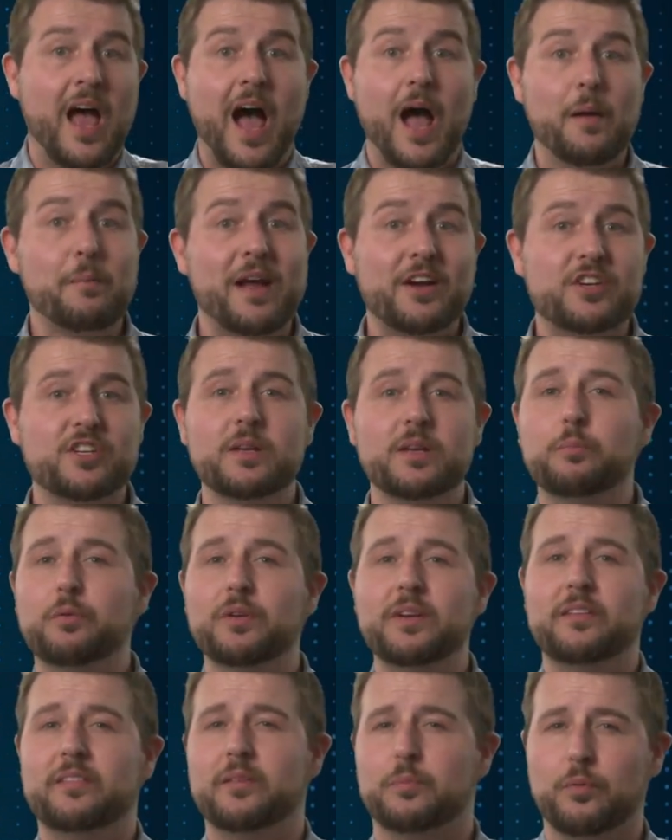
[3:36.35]
I'm actually
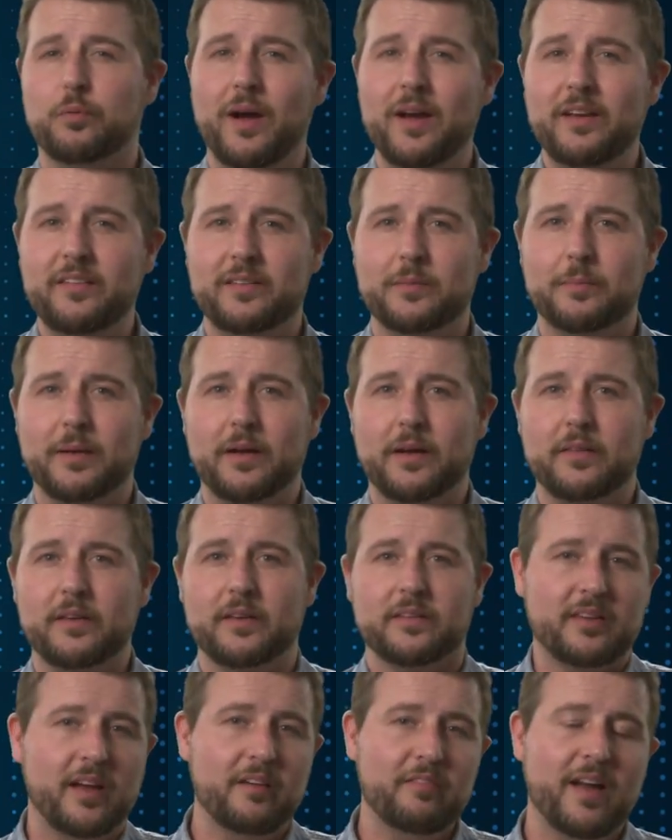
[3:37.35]
pretty surprised about
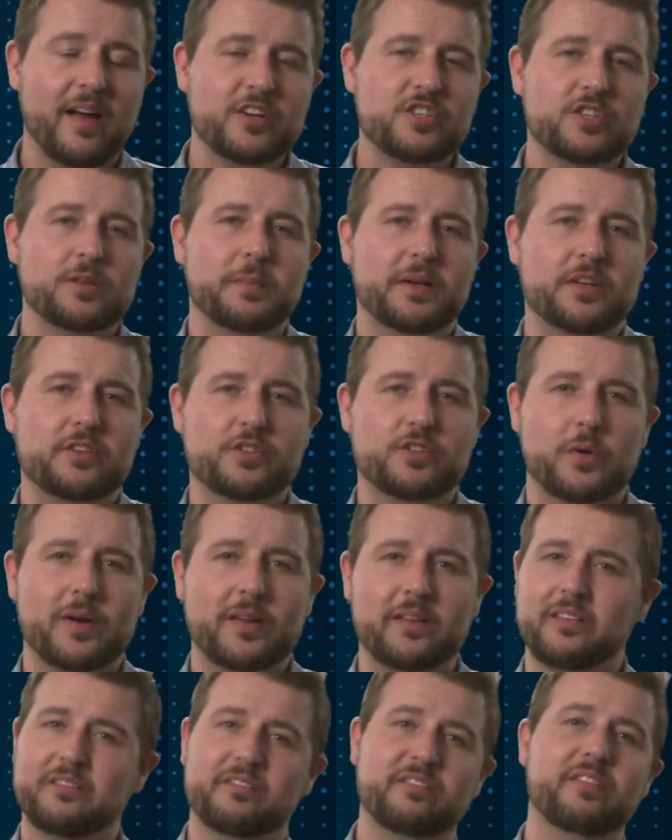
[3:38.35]
this. I've actually been
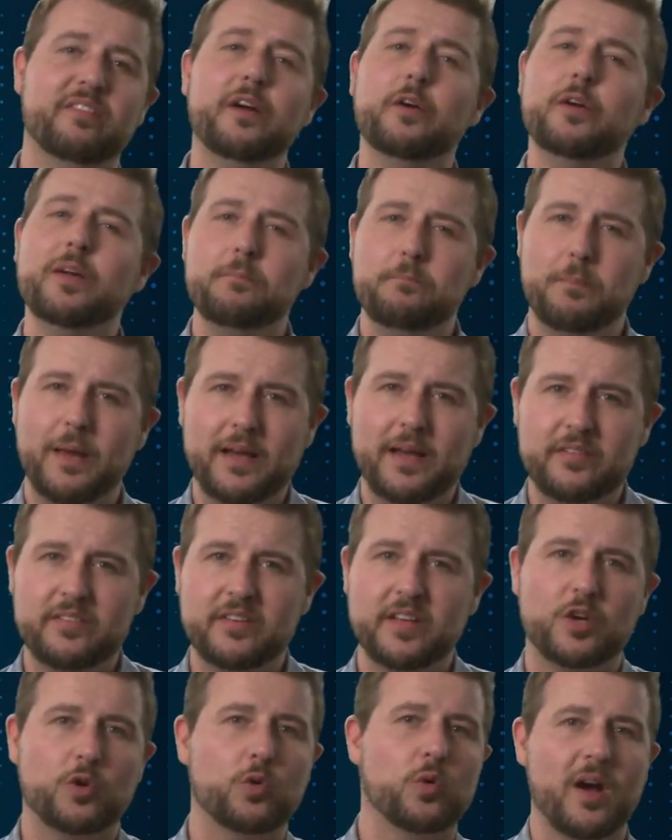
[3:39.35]
showing some very
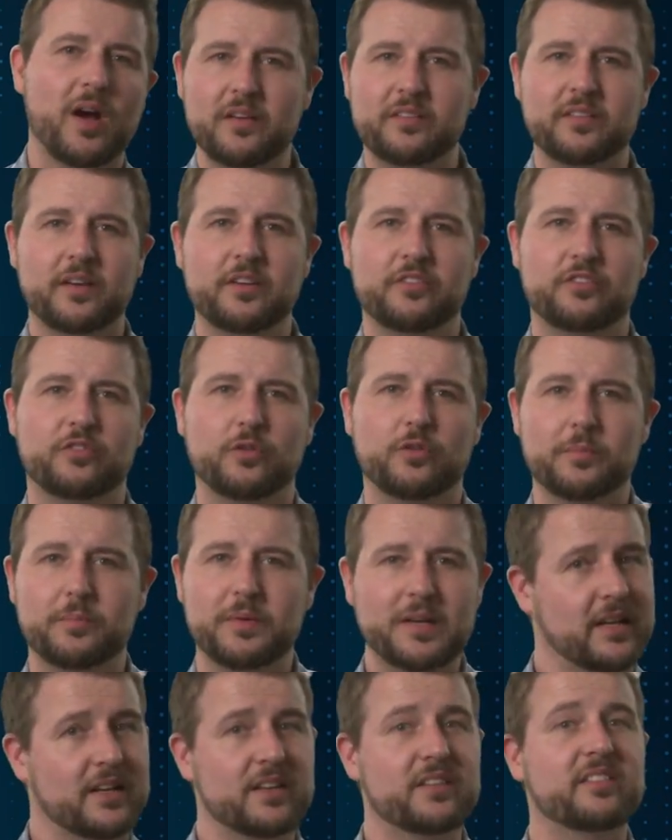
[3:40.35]
basic cross-site
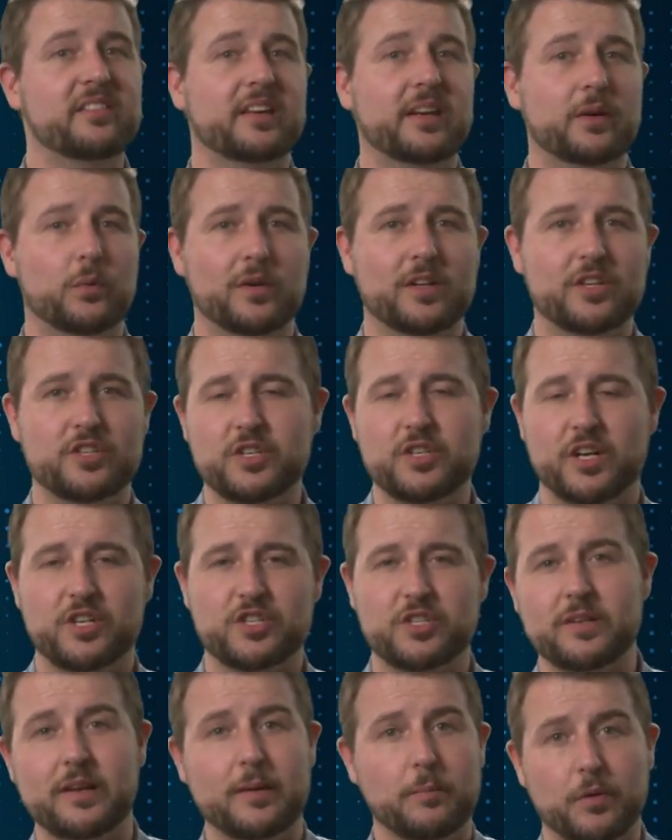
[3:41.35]
scripting and SQL
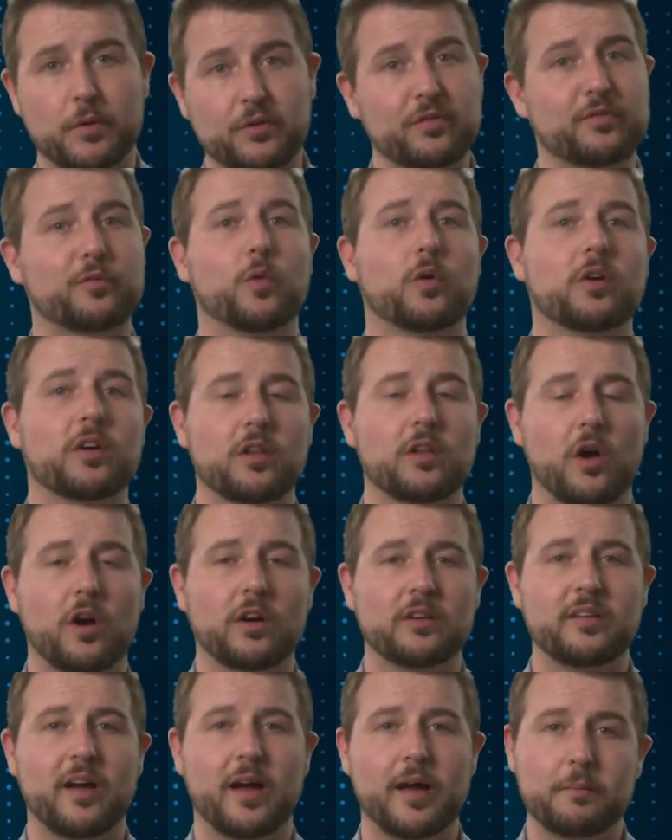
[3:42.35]
injection demos for a
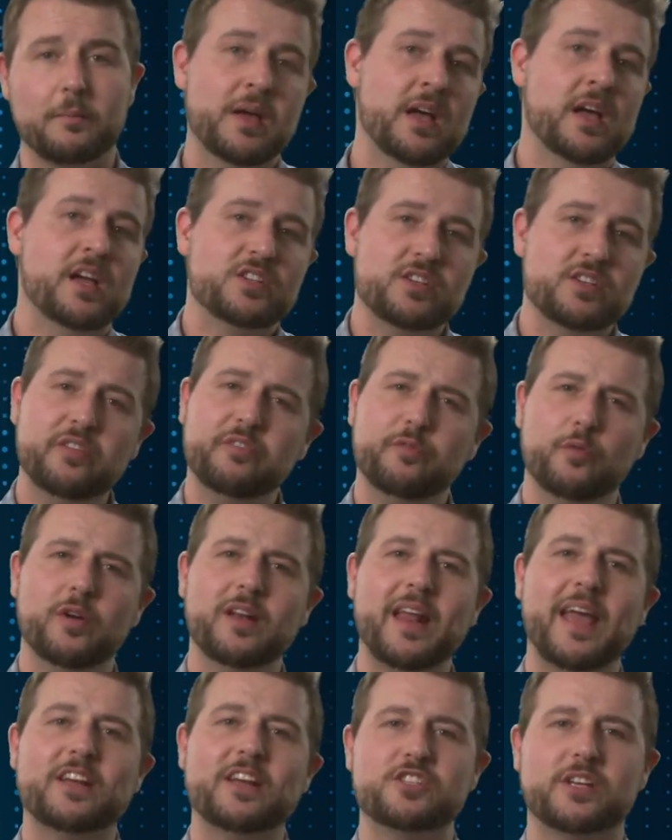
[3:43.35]
long time, just for
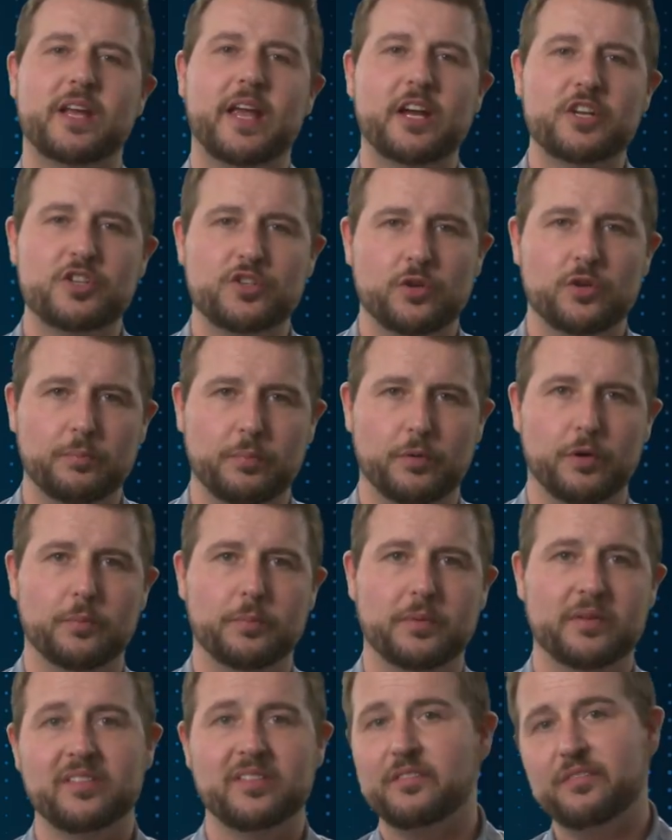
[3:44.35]
an educational
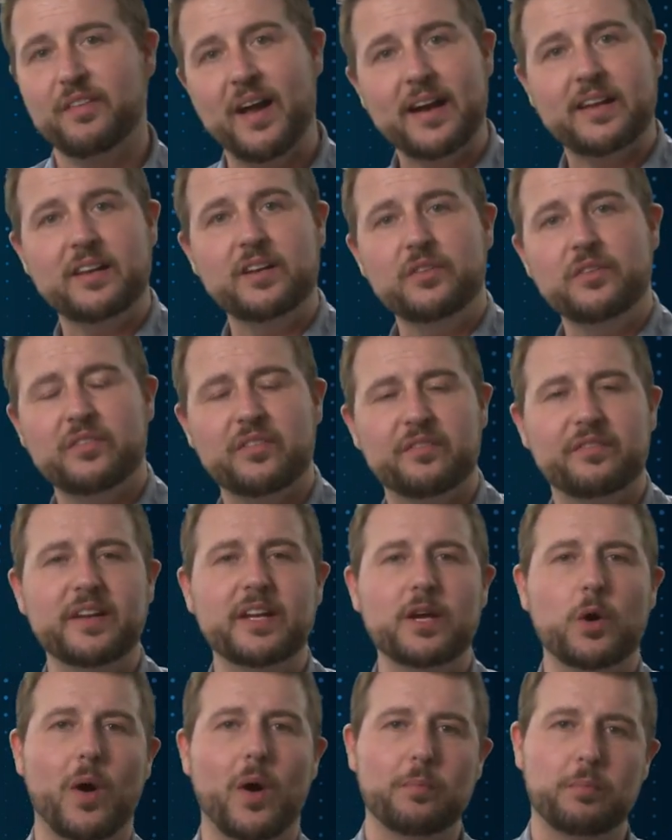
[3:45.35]
purpose. In fact, here's a
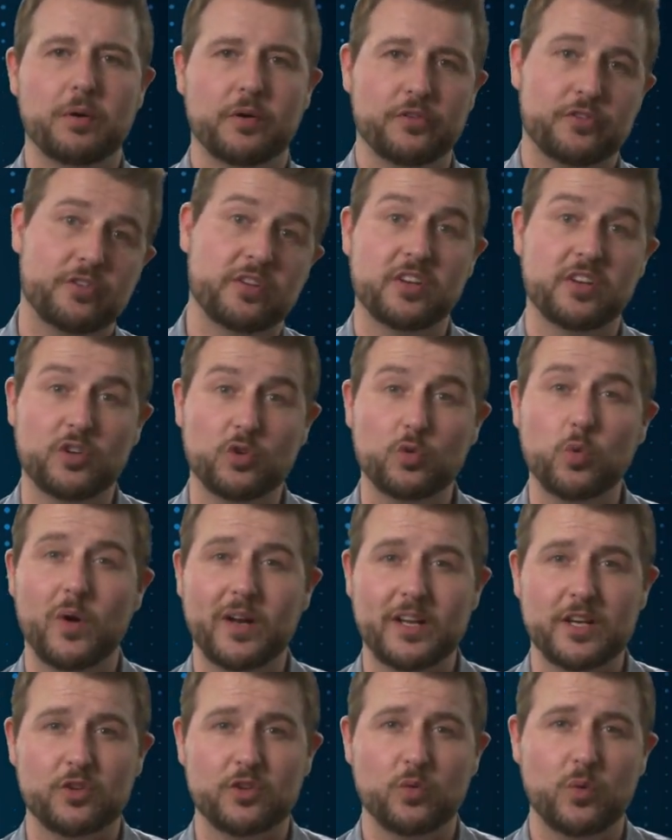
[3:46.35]
video I posted in
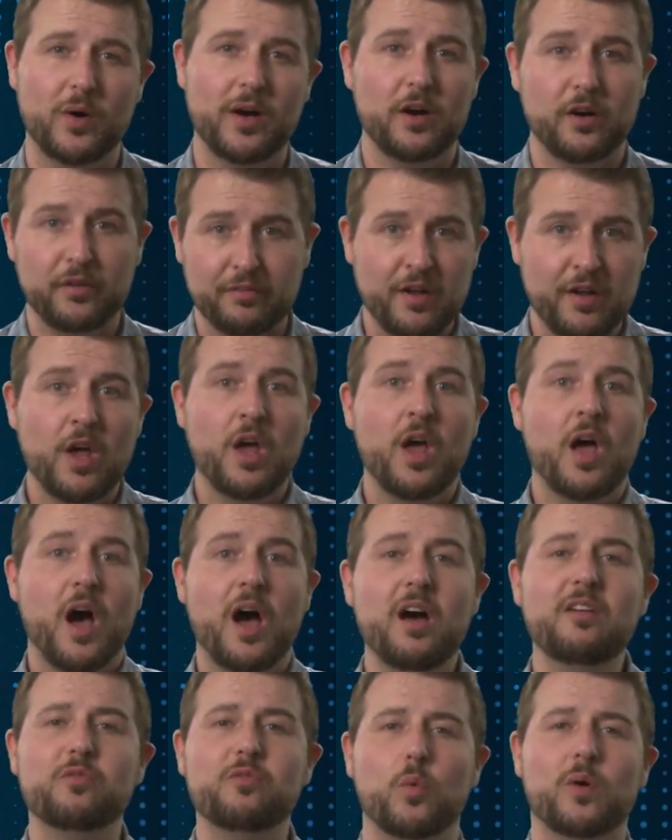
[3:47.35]
2012
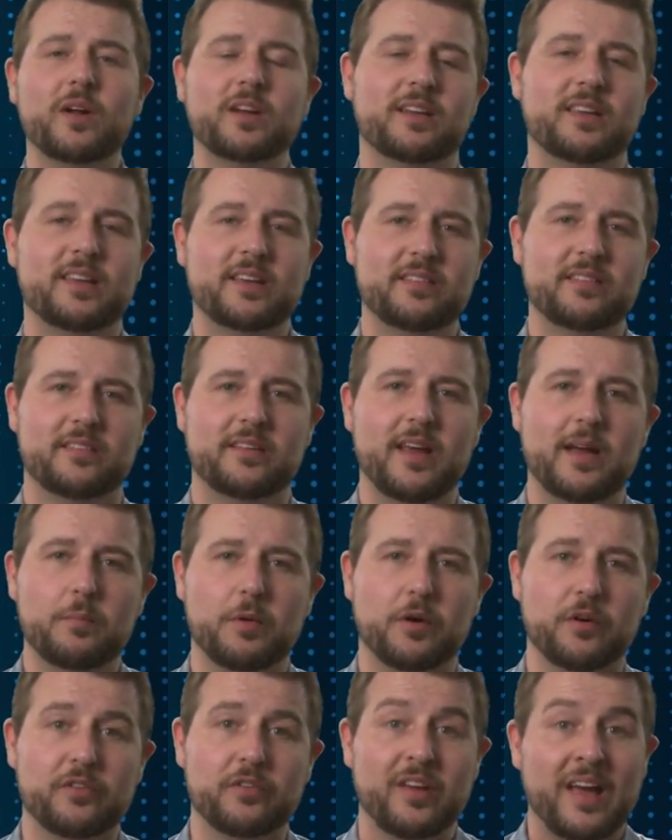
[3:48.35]
of one one of these
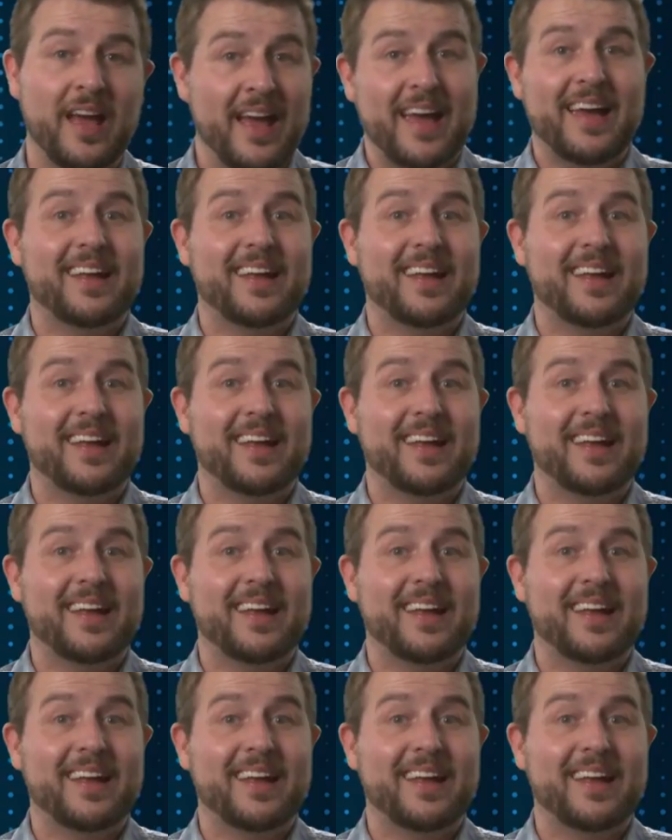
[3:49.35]
demos.